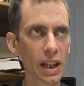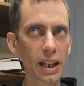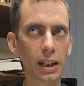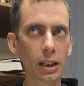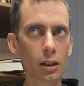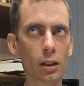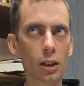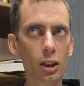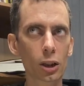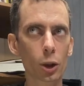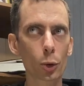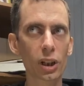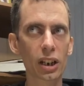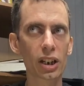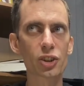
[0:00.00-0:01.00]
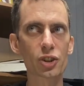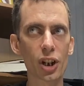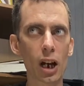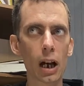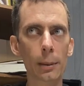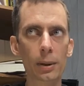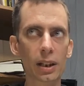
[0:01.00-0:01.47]
hey, go get a
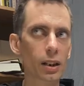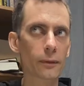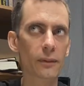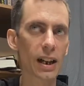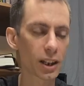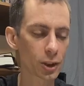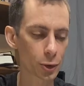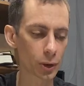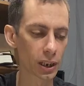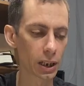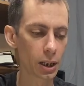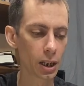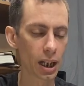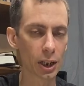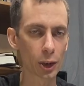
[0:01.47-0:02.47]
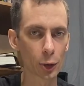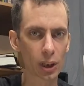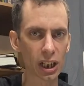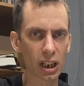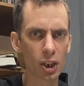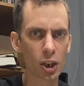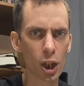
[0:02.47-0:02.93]
job in a factory. And
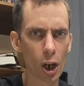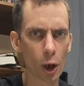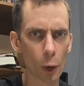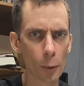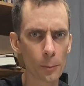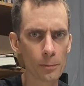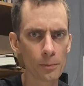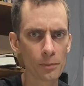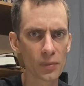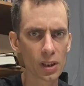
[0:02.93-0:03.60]
you're like, no,